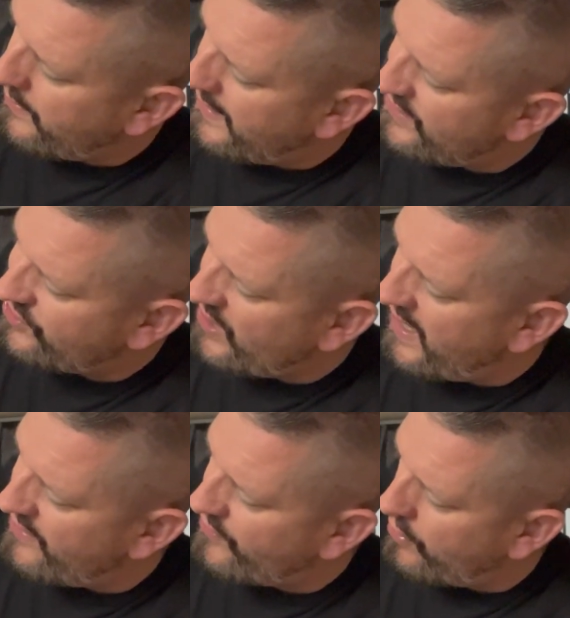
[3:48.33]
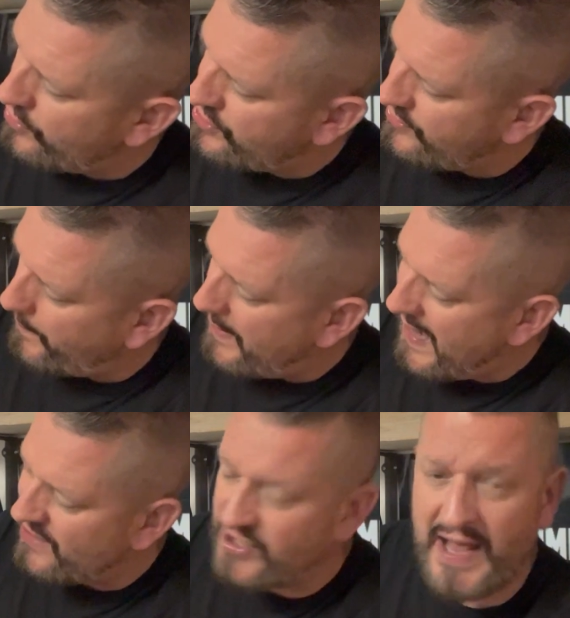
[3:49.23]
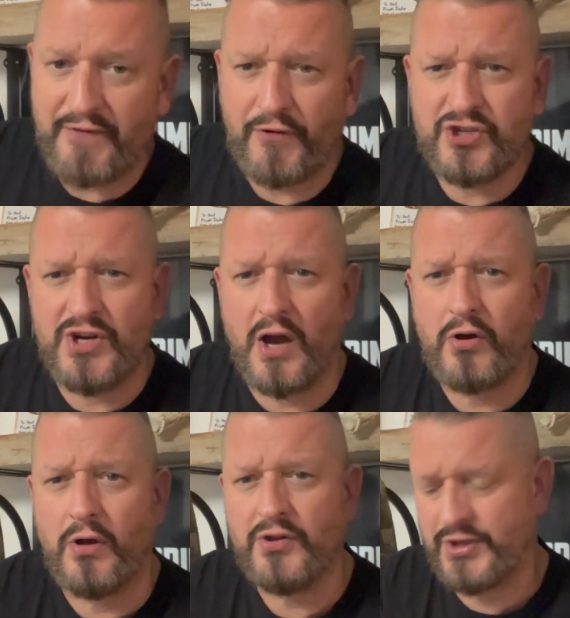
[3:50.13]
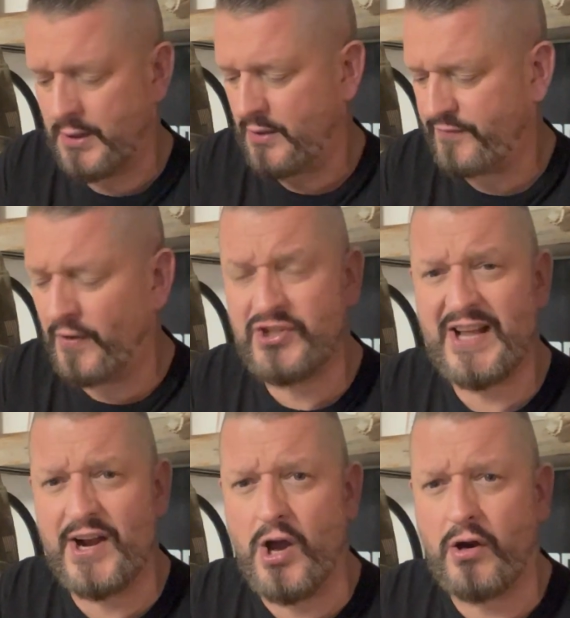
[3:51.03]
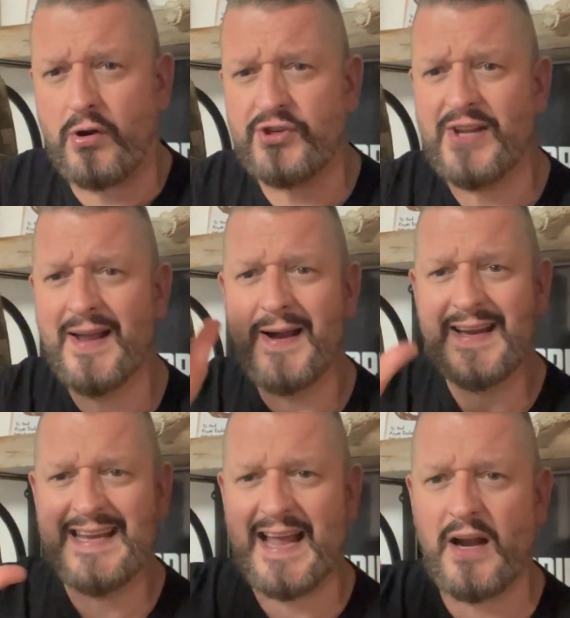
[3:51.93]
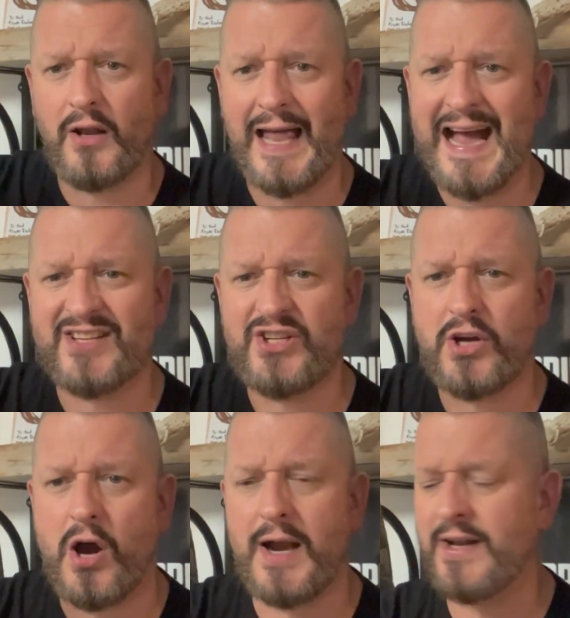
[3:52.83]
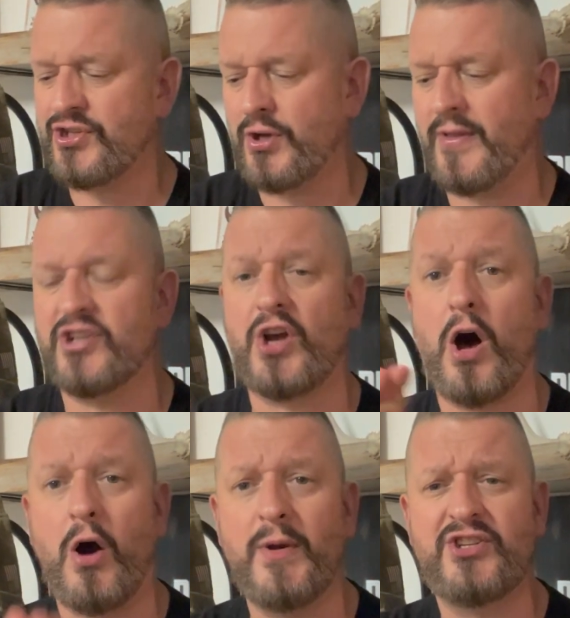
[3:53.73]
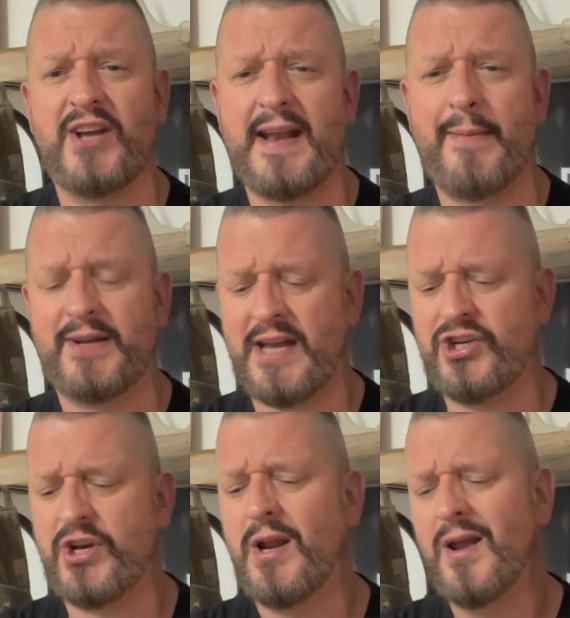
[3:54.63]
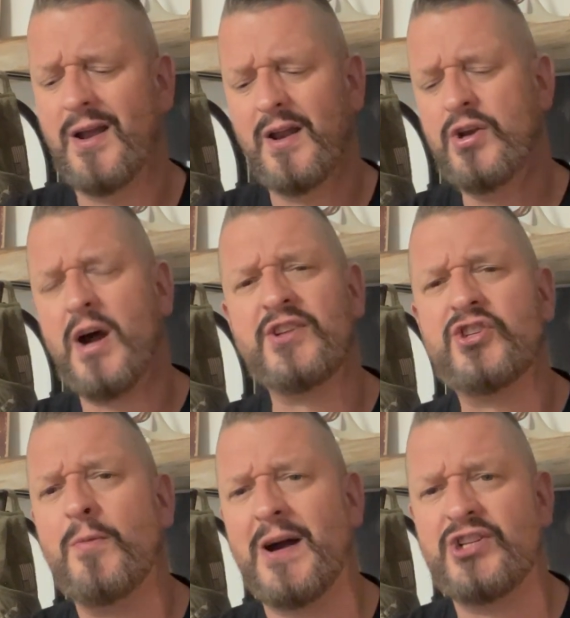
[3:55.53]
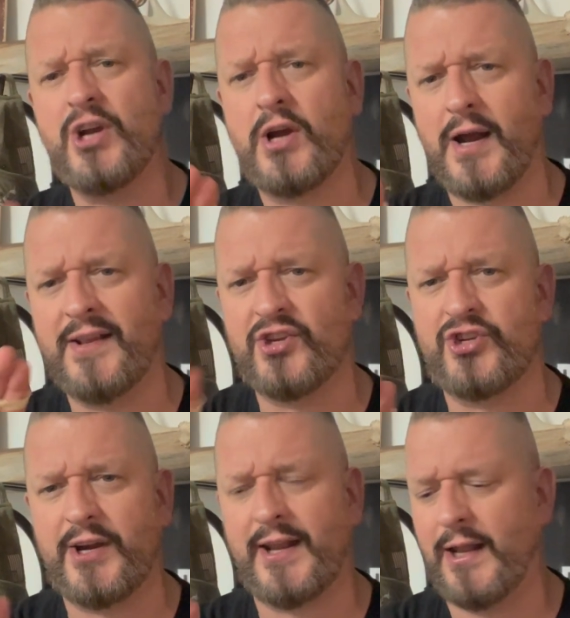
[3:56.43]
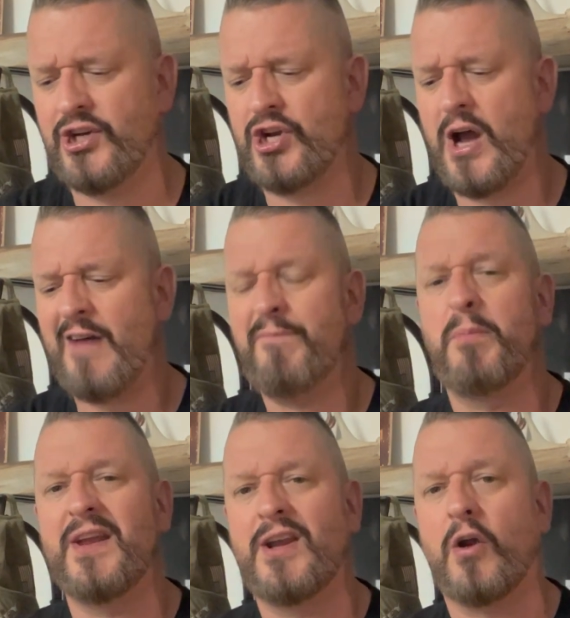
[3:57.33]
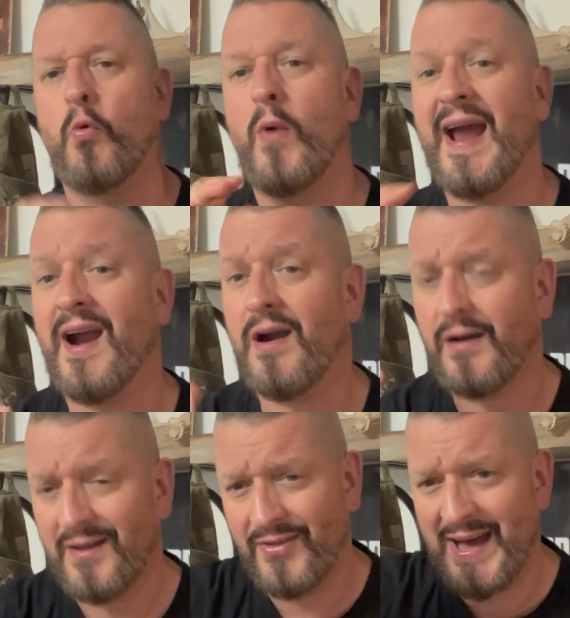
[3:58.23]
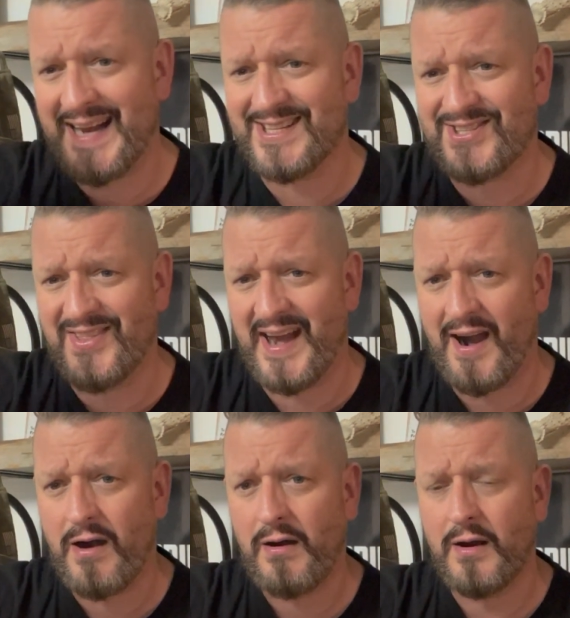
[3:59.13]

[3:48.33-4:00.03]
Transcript: inside the pads of that first set of knuckles. Get an elastic on it so there's always dynamic tension. Not so much you're cutting the circulation off, but you're aware that it's there,